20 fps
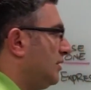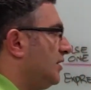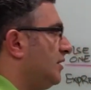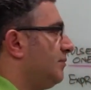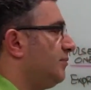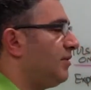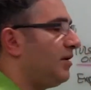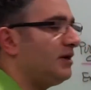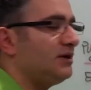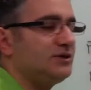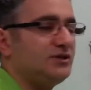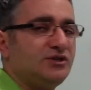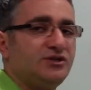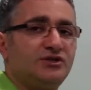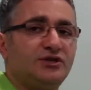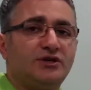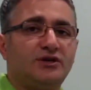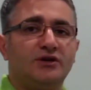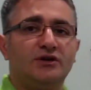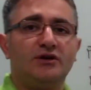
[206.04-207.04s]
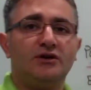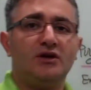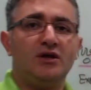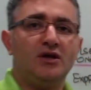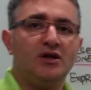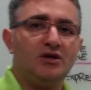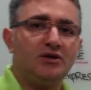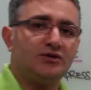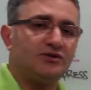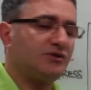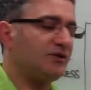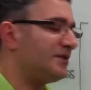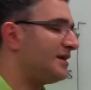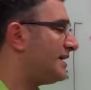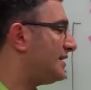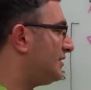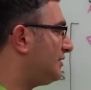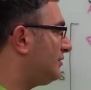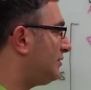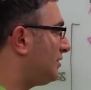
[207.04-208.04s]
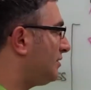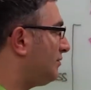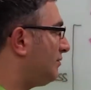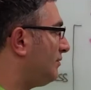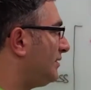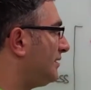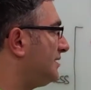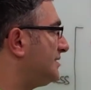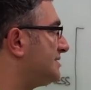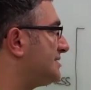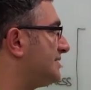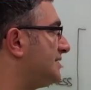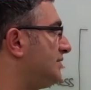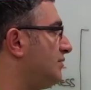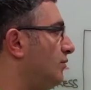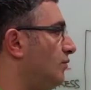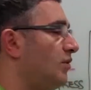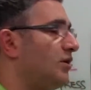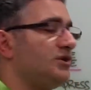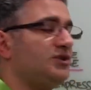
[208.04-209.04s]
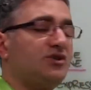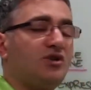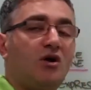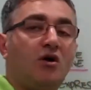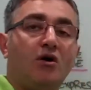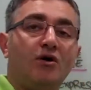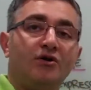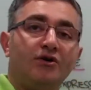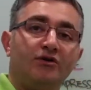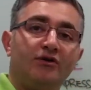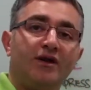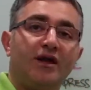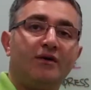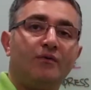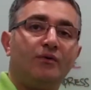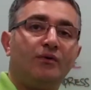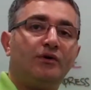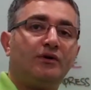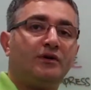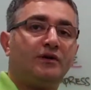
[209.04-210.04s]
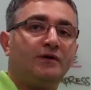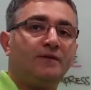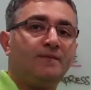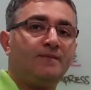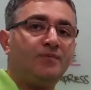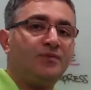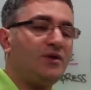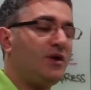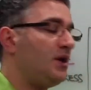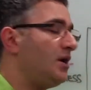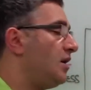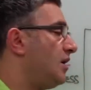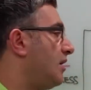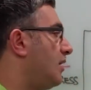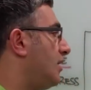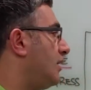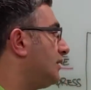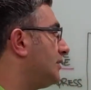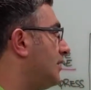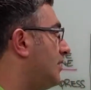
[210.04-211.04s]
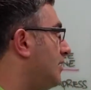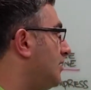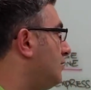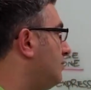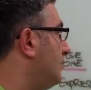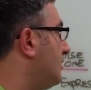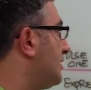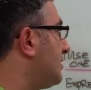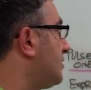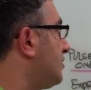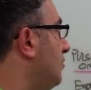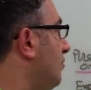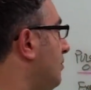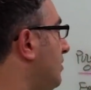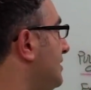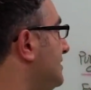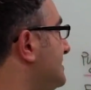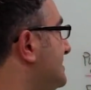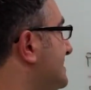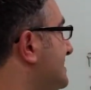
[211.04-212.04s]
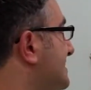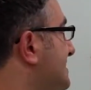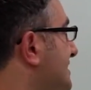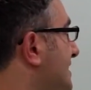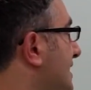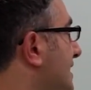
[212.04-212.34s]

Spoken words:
Policy Secure, so that you can really see what's on your network along with what's